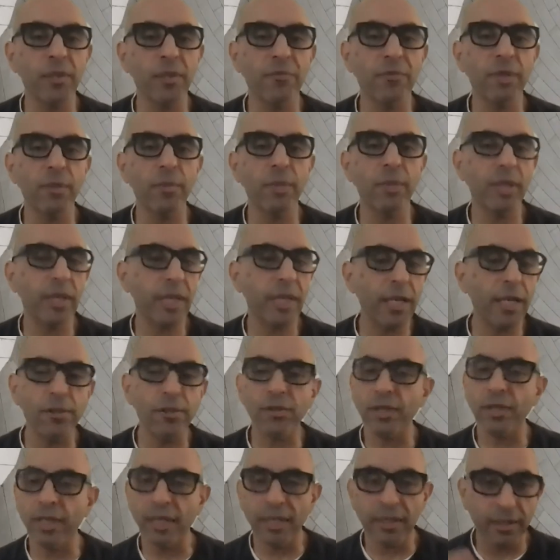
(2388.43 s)
of
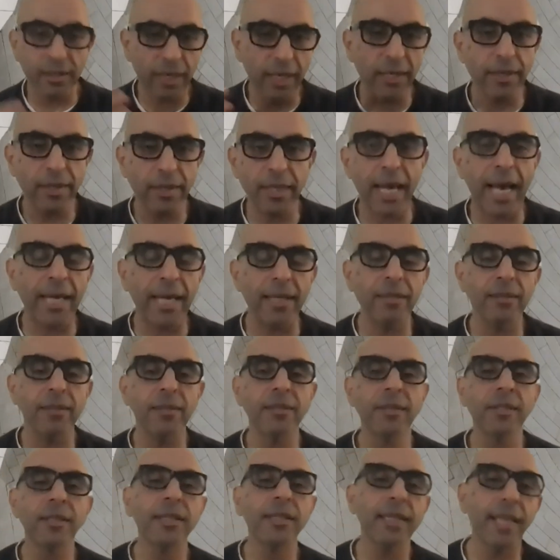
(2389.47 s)
communication, and and that
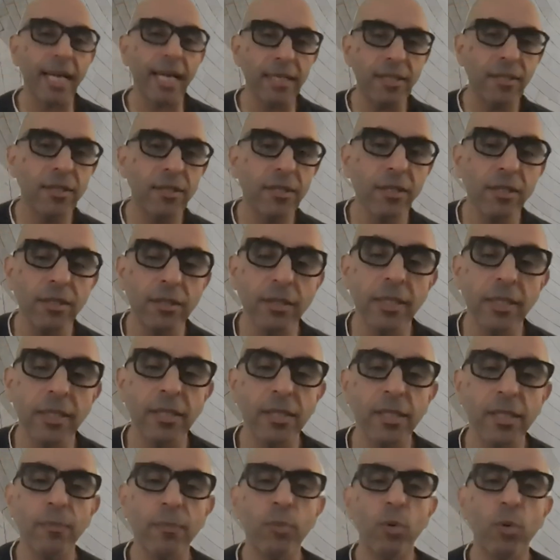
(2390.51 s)
that still
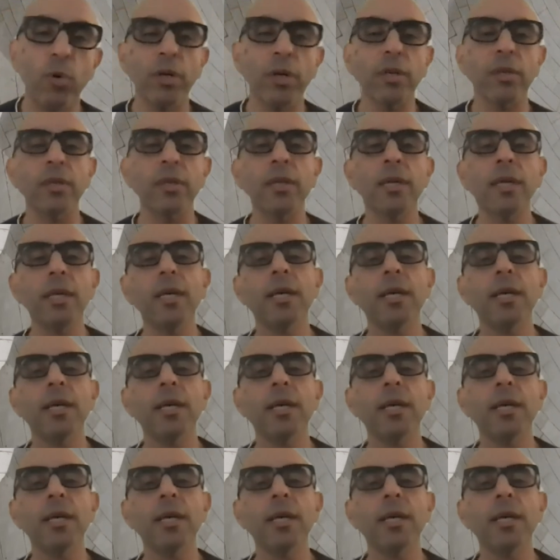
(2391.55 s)
is important,